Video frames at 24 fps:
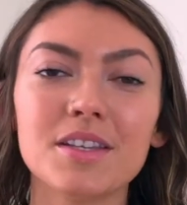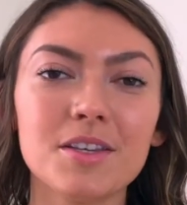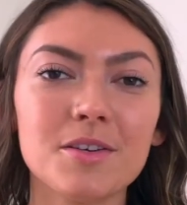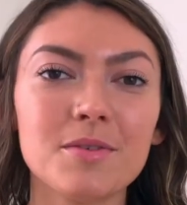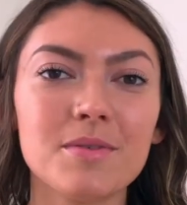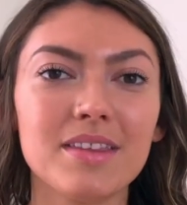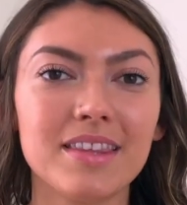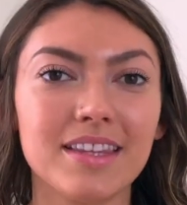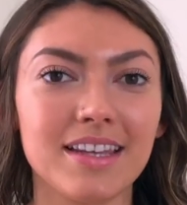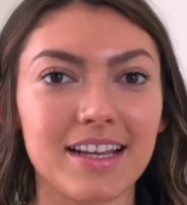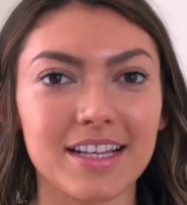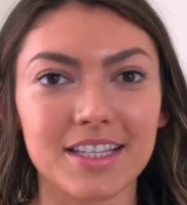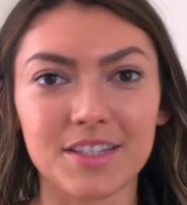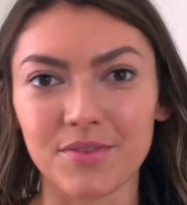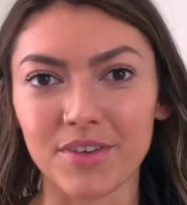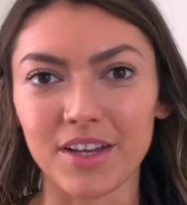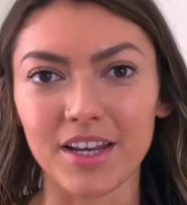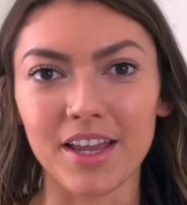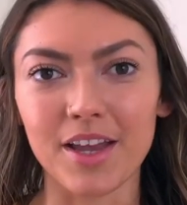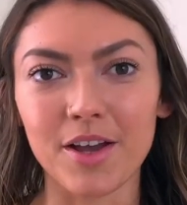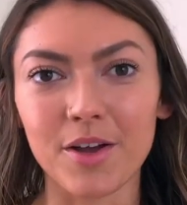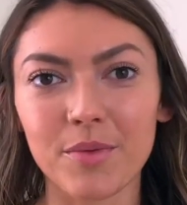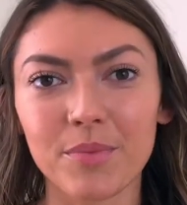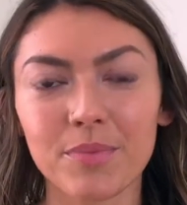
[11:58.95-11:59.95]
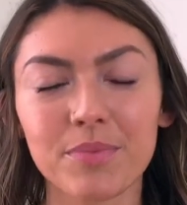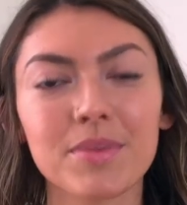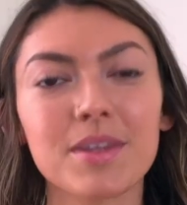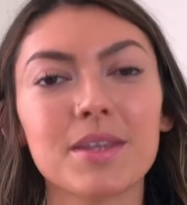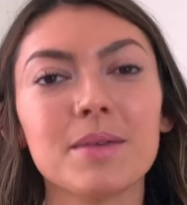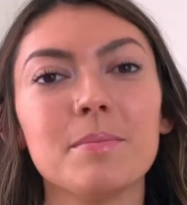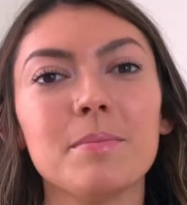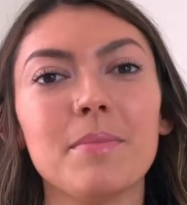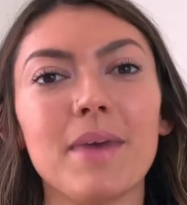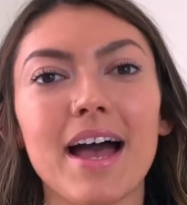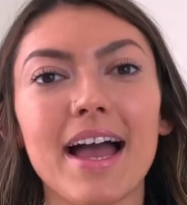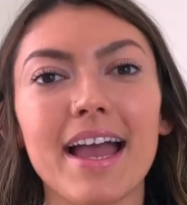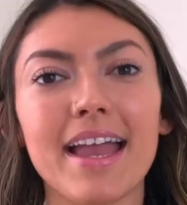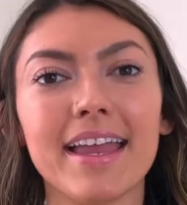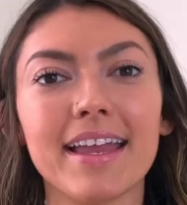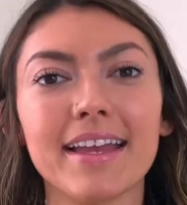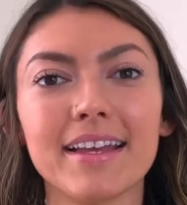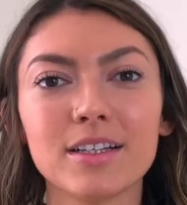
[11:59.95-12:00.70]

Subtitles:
you in the next video. Bye.